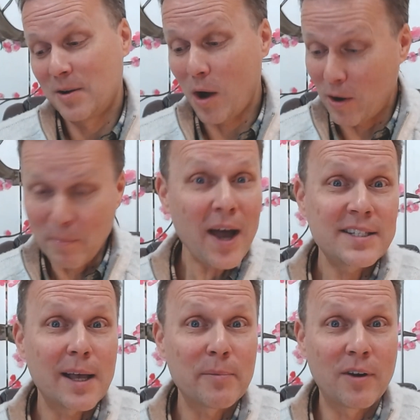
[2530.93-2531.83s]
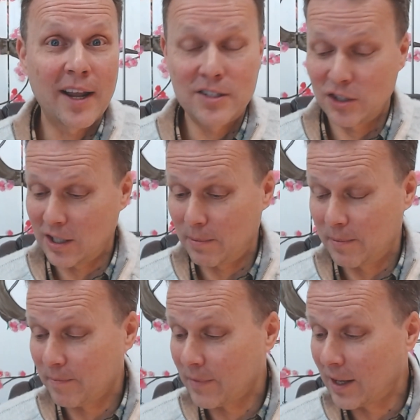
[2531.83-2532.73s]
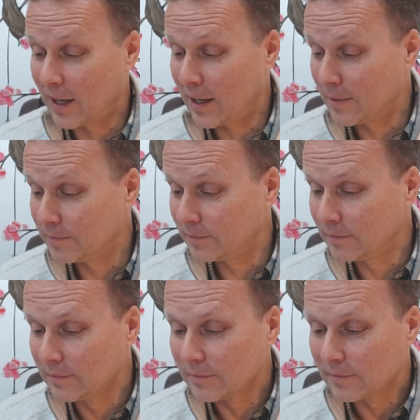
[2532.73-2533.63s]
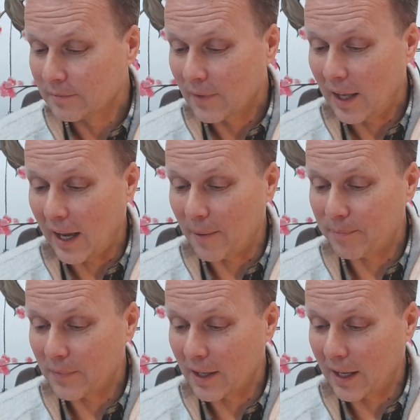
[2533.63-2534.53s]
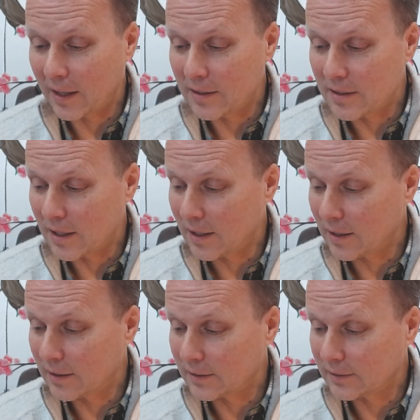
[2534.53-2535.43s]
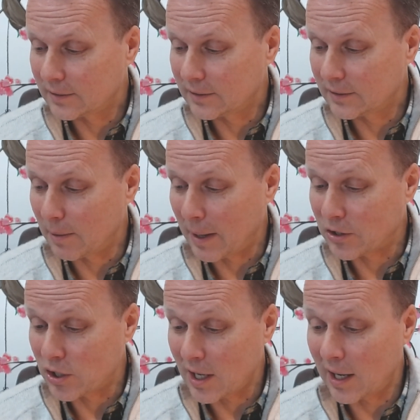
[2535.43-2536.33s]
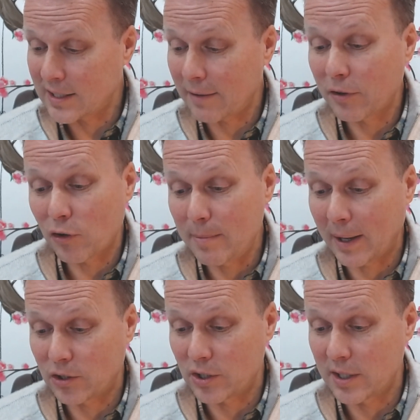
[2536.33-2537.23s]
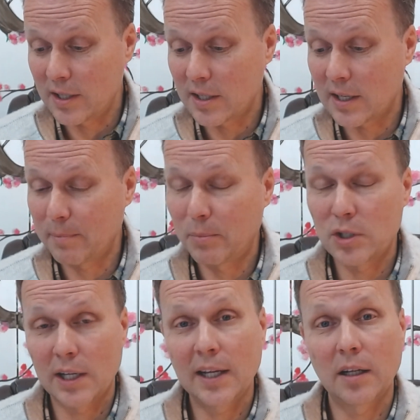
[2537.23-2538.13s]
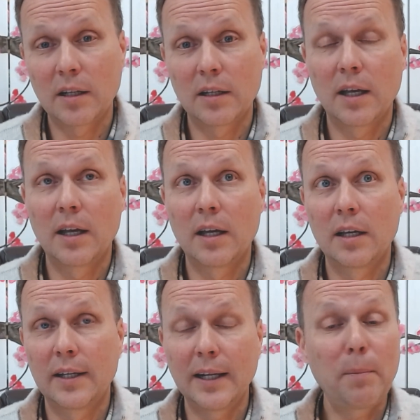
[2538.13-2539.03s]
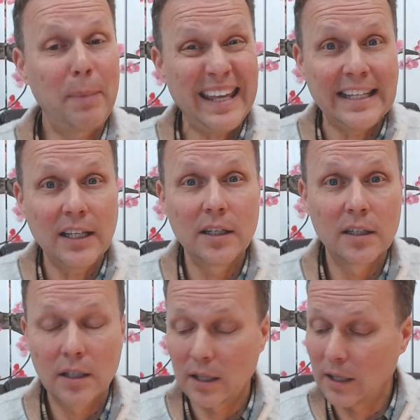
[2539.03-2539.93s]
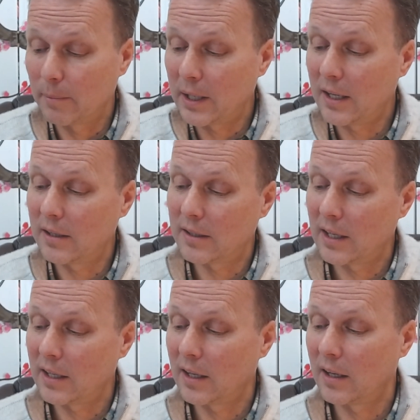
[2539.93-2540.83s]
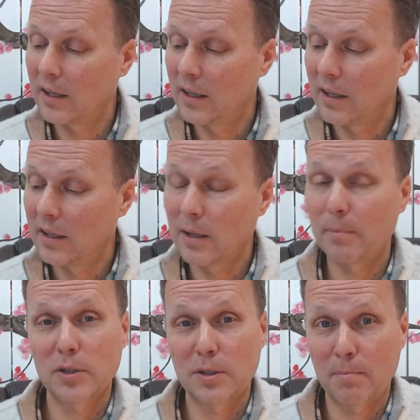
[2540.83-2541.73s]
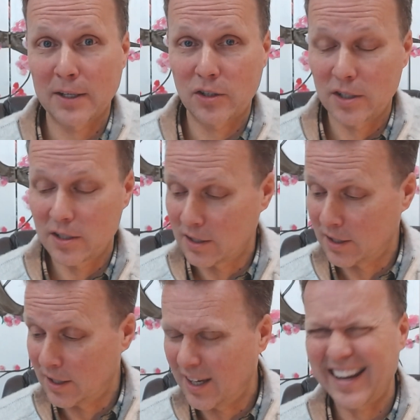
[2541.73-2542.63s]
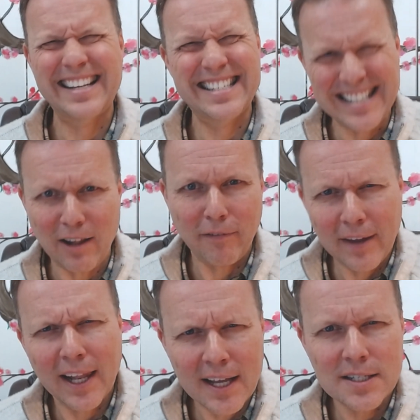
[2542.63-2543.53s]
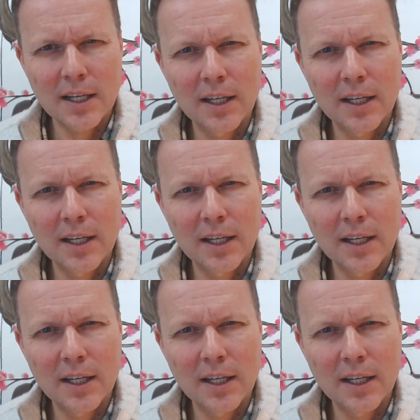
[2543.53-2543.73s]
Oh, it might help the relationship. Yeah, and the mattress. I like to have 3 mattresses, and I put a little pea beneath the bottom mattress. I can still feel it.